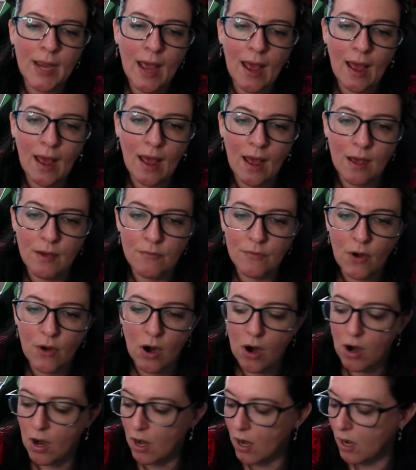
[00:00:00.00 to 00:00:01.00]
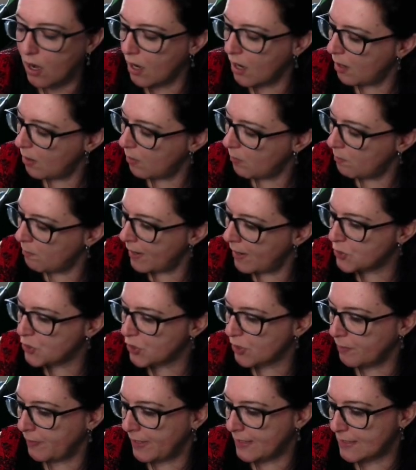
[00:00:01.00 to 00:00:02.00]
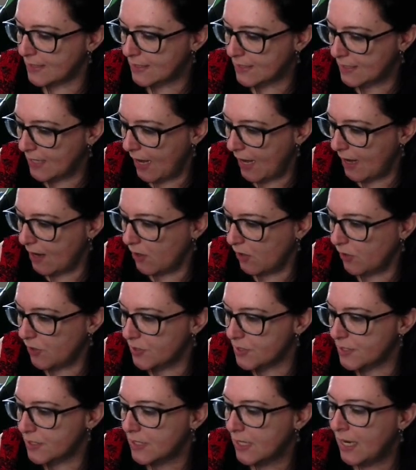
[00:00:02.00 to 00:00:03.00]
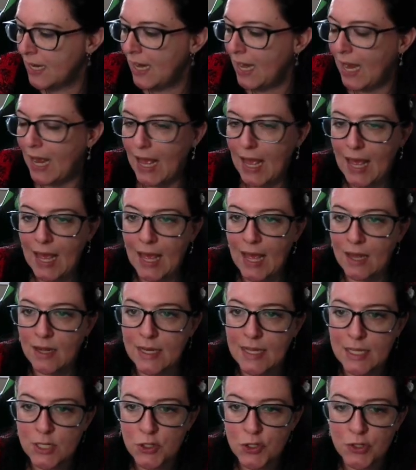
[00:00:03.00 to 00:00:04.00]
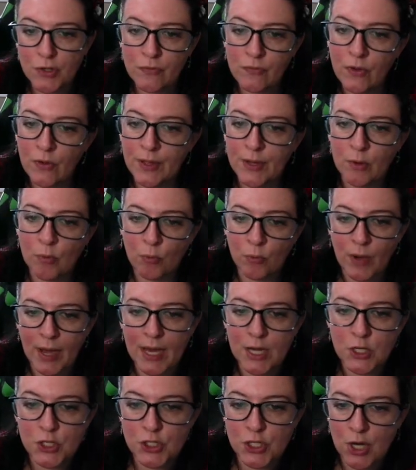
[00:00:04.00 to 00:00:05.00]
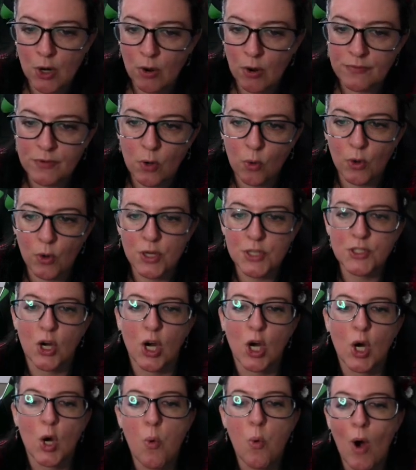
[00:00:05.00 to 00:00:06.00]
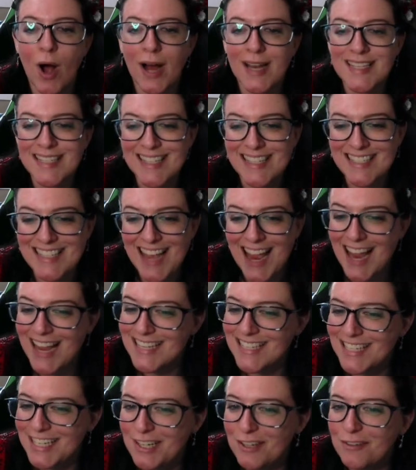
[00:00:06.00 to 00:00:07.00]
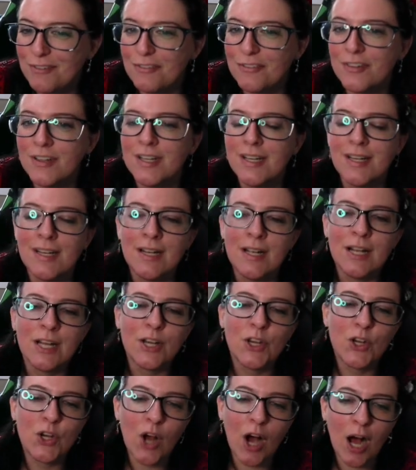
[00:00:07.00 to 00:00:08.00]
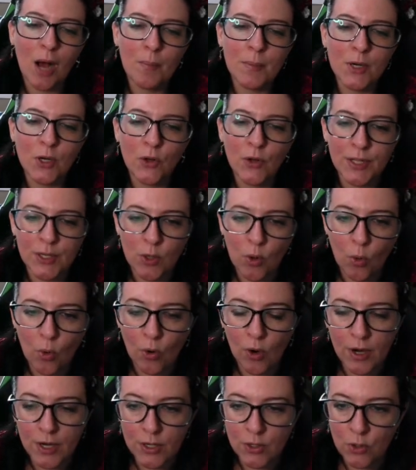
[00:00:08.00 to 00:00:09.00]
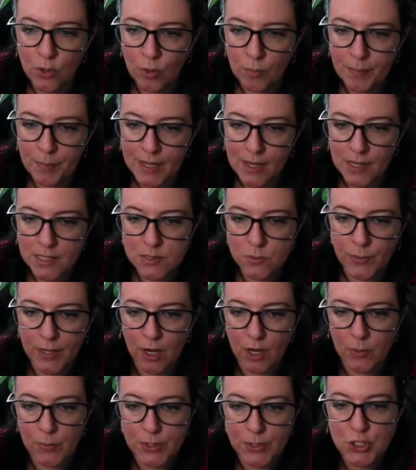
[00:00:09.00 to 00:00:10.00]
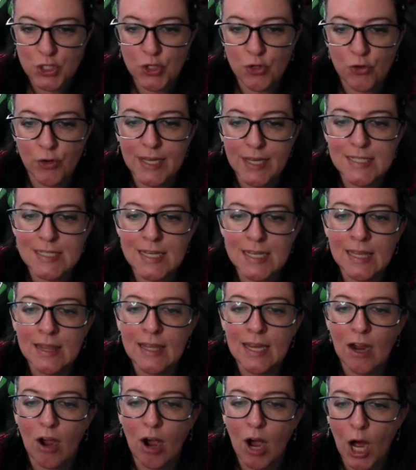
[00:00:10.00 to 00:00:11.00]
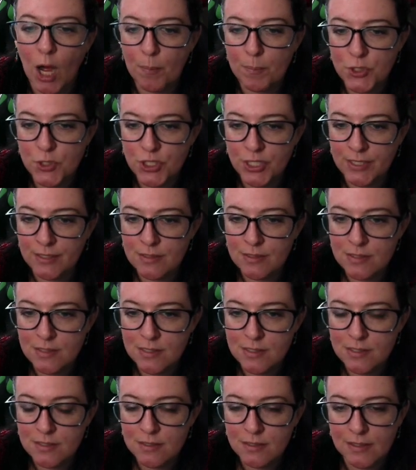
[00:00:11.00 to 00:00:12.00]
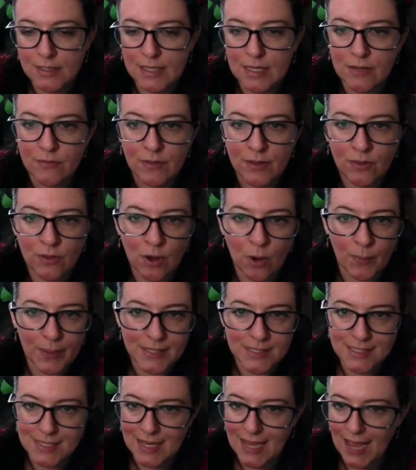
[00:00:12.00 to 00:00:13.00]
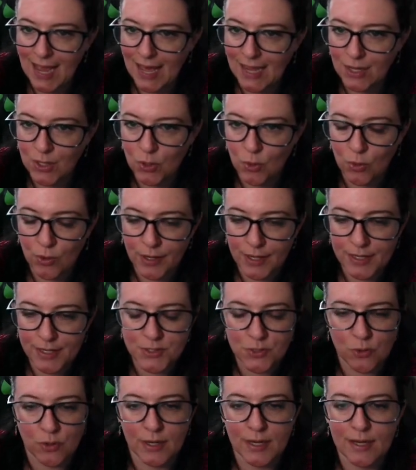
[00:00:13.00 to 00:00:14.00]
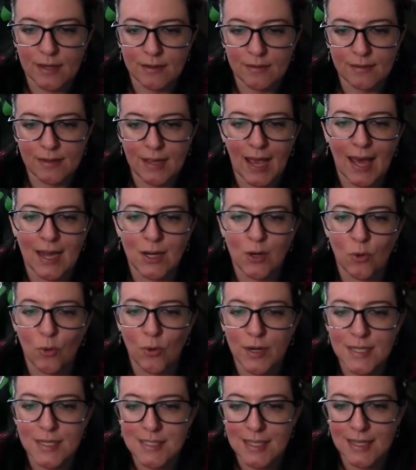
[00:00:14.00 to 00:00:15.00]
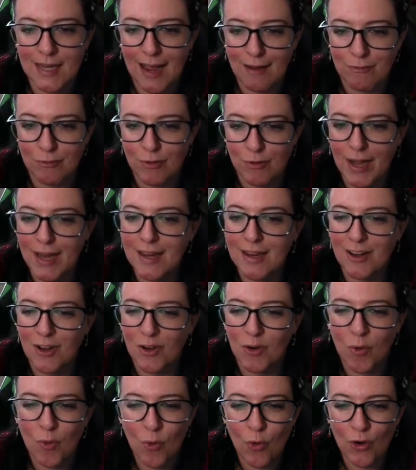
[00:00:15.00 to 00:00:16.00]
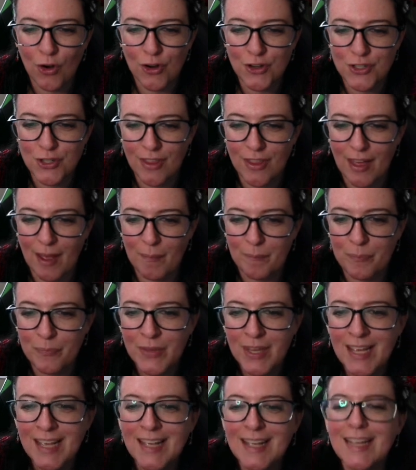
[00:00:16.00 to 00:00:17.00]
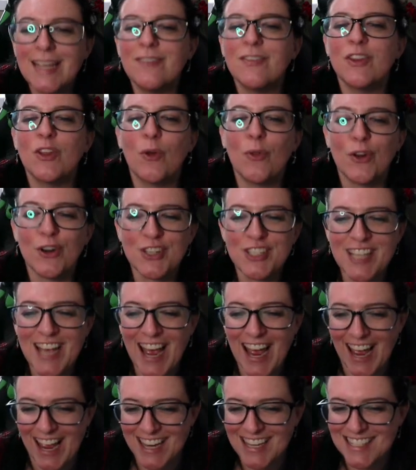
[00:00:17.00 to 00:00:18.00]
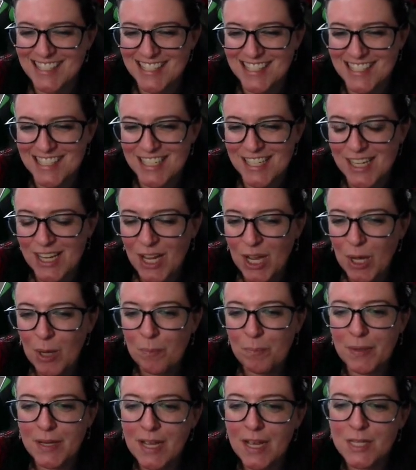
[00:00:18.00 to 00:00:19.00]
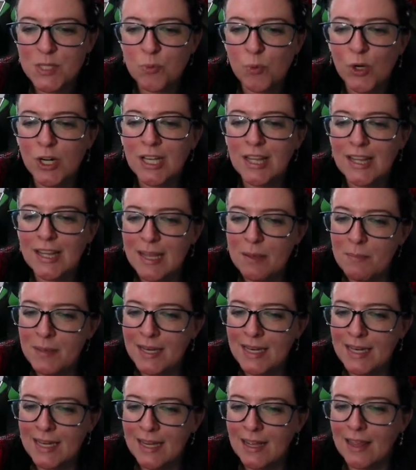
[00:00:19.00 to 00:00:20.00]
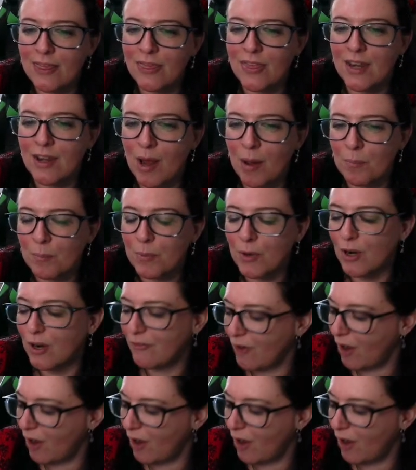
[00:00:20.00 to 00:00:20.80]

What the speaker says: have our measurement scales, and interval and ratio, of course, are quantitative. Nominal and ordinal, because we are restricting the options, even though it's categories or categories that have ranking or order to them, even though they're text, because we're limiting the number of